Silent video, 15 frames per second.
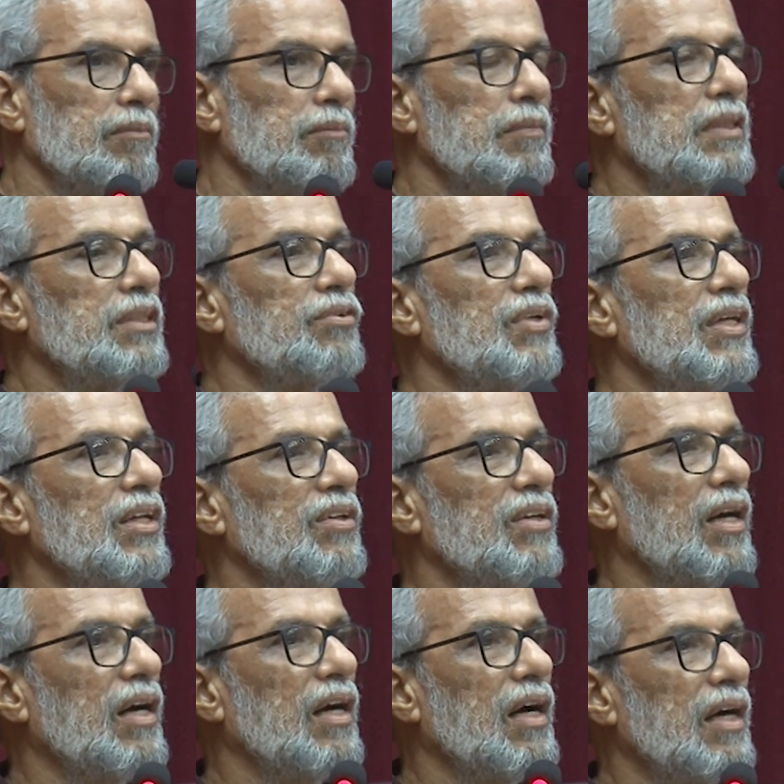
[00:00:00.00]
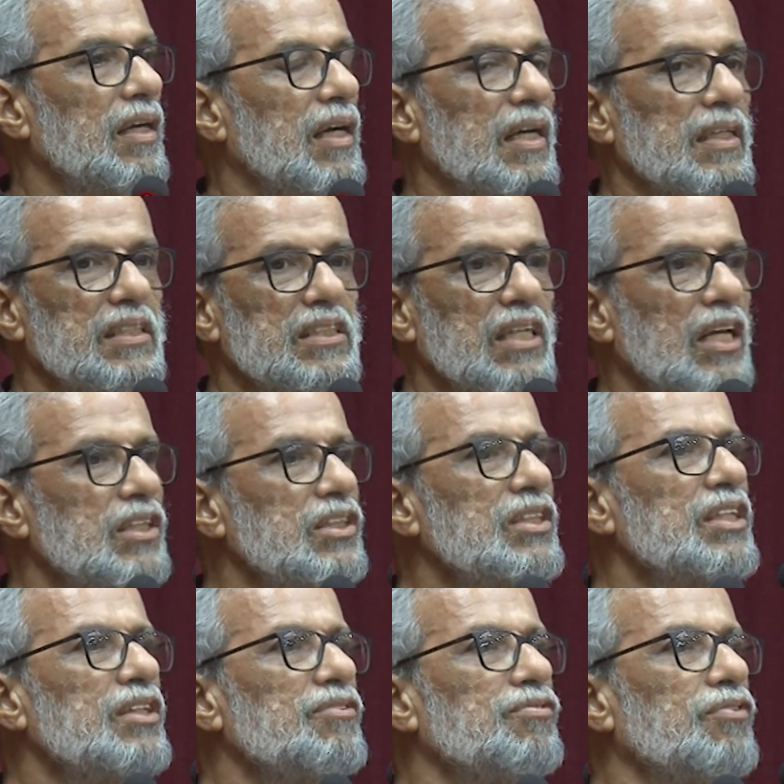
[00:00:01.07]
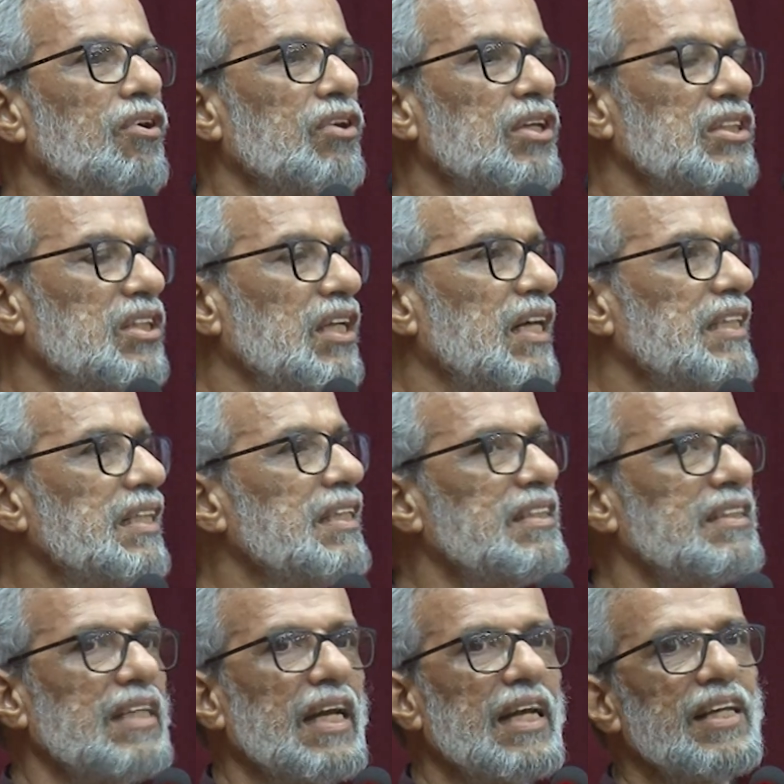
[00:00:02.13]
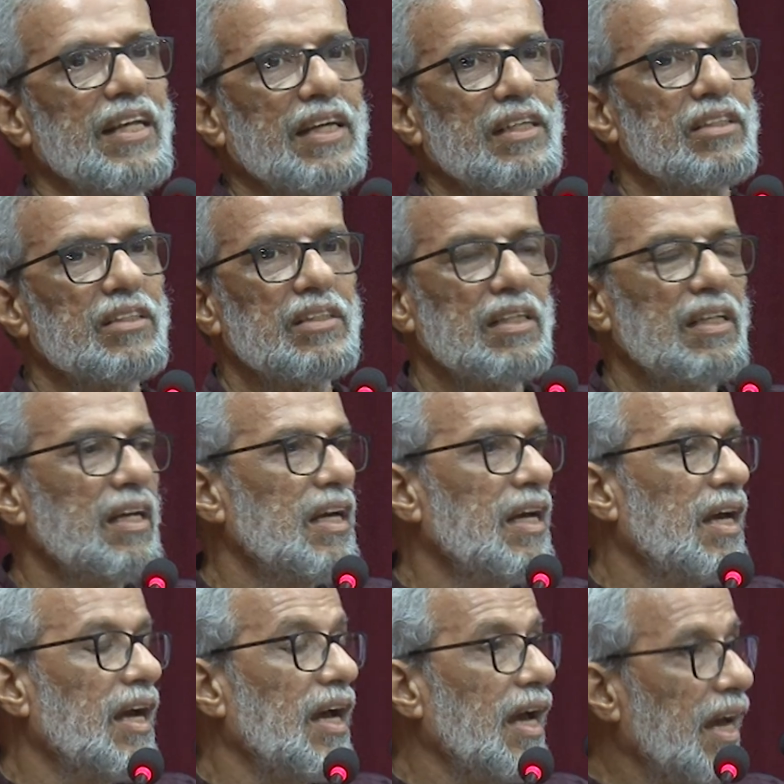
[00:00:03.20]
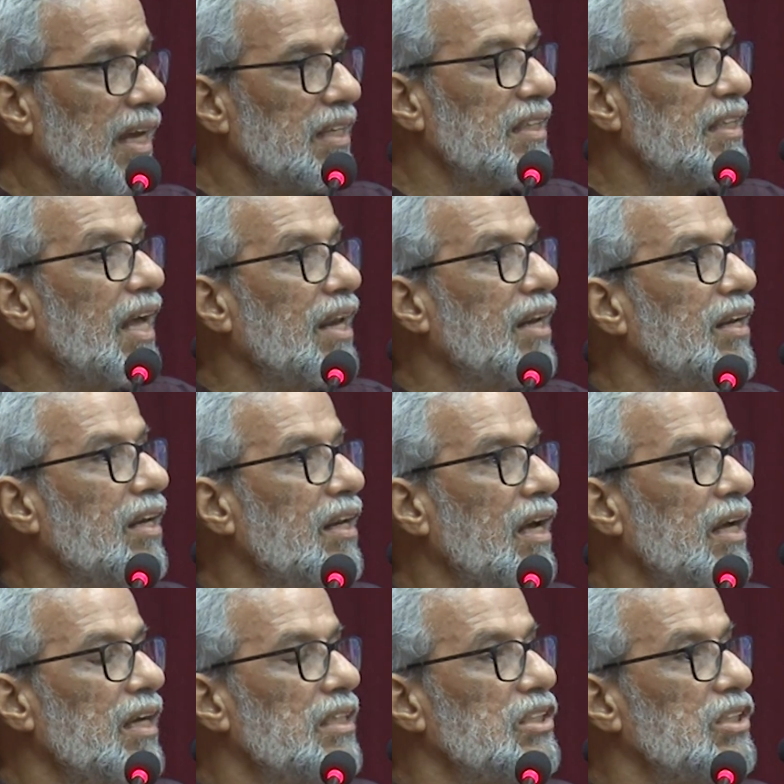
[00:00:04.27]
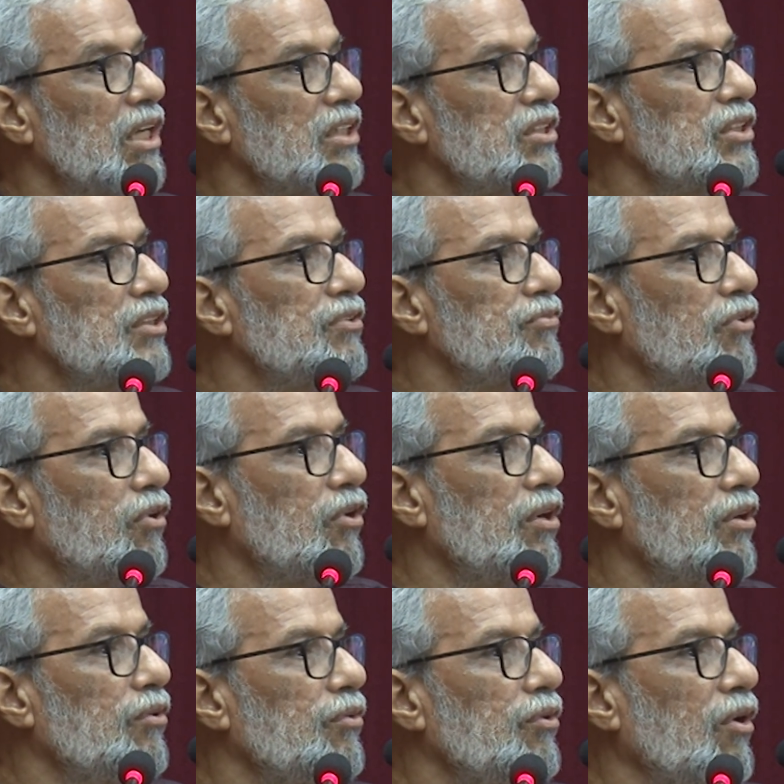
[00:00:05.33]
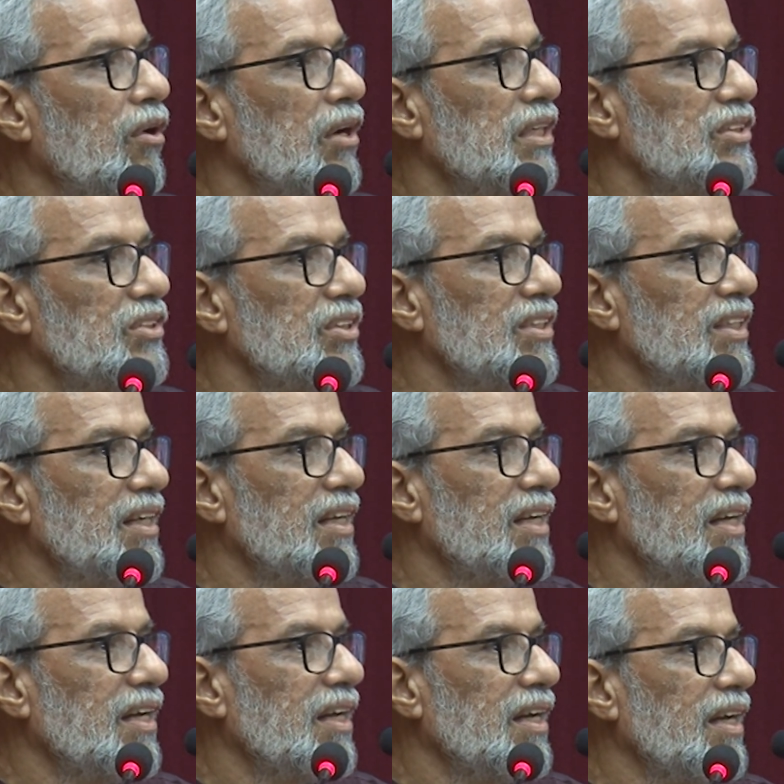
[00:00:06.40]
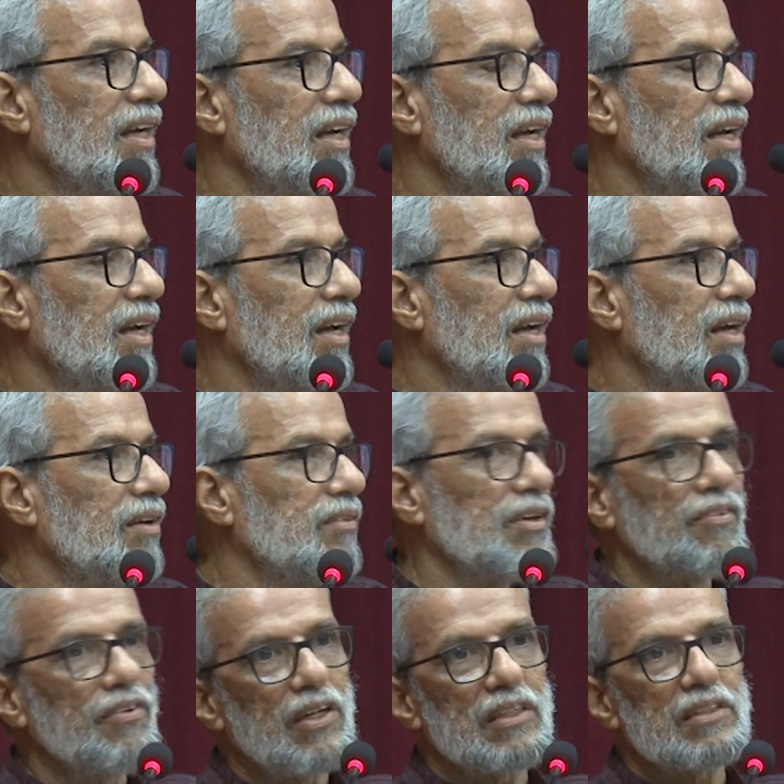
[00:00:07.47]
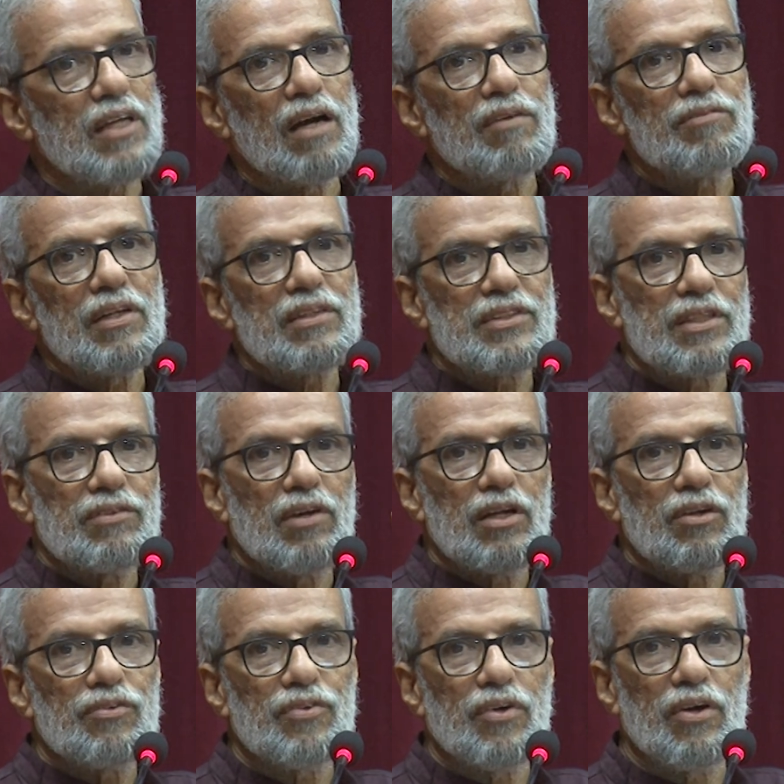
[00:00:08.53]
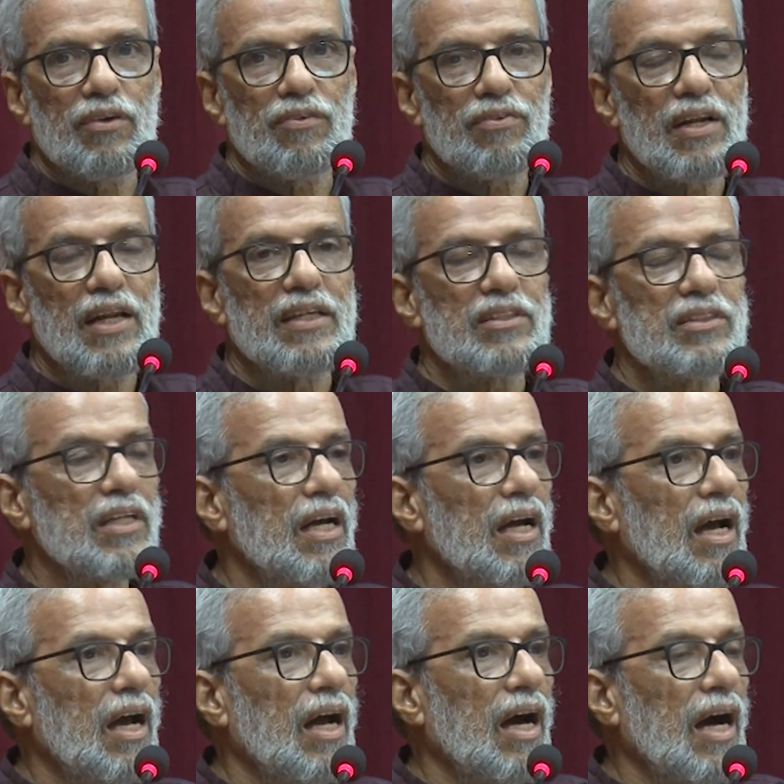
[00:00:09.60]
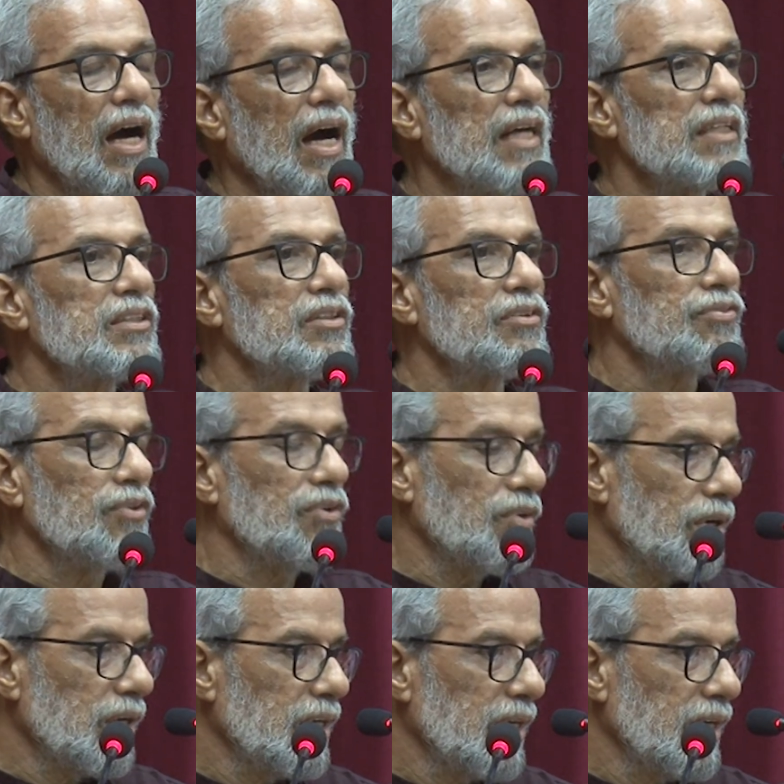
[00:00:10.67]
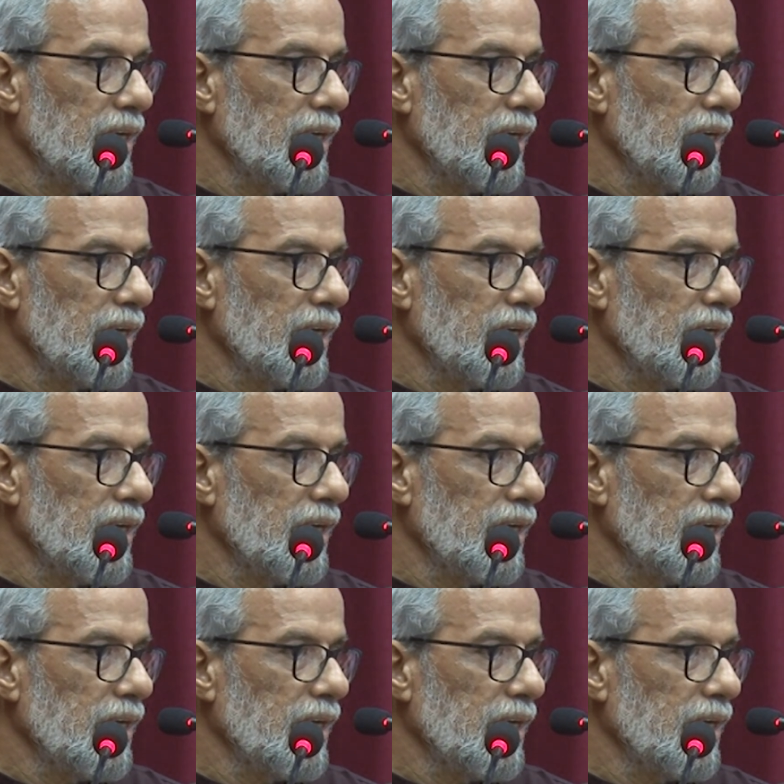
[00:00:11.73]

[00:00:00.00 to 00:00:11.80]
between searching for certain techniques and then searching for new knowledge. So for example, see, one of our friends asked for